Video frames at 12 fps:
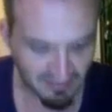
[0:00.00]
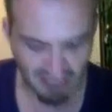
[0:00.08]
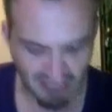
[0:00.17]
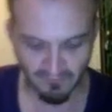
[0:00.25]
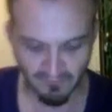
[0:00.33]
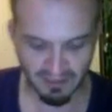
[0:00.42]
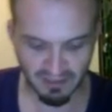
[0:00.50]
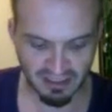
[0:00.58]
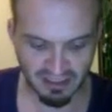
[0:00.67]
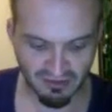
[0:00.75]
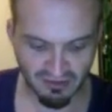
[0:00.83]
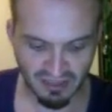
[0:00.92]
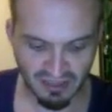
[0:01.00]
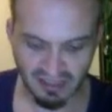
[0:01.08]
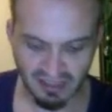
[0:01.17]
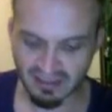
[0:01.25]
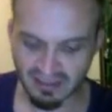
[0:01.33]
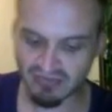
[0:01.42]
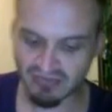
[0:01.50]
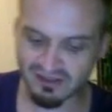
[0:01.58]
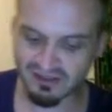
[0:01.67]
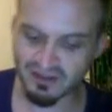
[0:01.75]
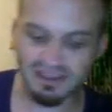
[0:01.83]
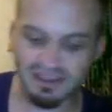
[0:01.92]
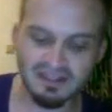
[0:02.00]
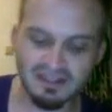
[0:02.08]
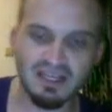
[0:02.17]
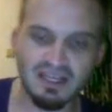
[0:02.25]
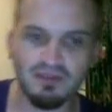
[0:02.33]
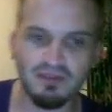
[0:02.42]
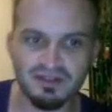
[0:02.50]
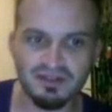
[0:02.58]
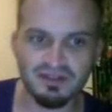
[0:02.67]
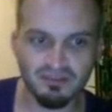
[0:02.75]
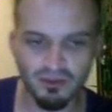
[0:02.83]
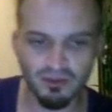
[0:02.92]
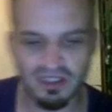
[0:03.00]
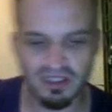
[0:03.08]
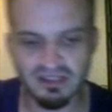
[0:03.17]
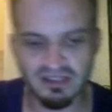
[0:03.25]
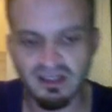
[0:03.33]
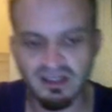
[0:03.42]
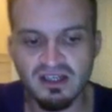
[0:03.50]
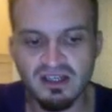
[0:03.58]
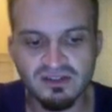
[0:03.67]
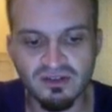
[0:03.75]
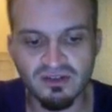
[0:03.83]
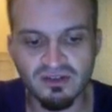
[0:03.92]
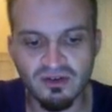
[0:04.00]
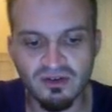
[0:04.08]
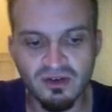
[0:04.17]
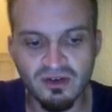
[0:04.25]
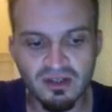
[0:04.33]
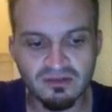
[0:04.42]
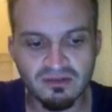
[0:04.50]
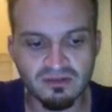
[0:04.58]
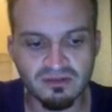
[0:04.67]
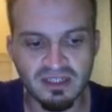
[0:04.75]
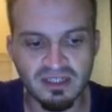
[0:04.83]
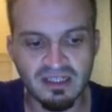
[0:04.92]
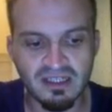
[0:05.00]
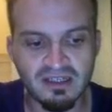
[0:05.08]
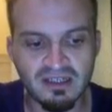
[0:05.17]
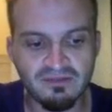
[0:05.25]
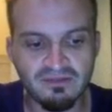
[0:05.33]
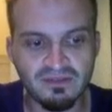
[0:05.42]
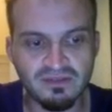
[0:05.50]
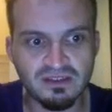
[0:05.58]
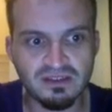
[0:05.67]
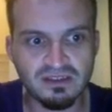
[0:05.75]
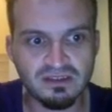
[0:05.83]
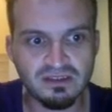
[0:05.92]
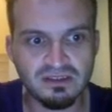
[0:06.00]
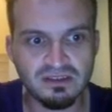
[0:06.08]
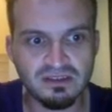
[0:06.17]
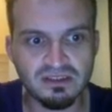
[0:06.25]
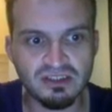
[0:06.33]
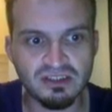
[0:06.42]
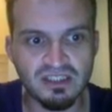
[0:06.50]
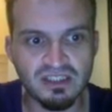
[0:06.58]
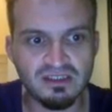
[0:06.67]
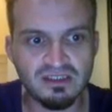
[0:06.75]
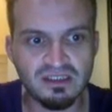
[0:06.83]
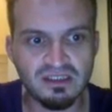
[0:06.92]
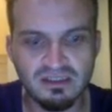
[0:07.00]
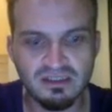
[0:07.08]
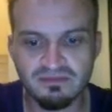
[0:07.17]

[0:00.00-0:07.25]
male, female, and it tells us on the data type that it's a Boolean. So I'm going to have gender,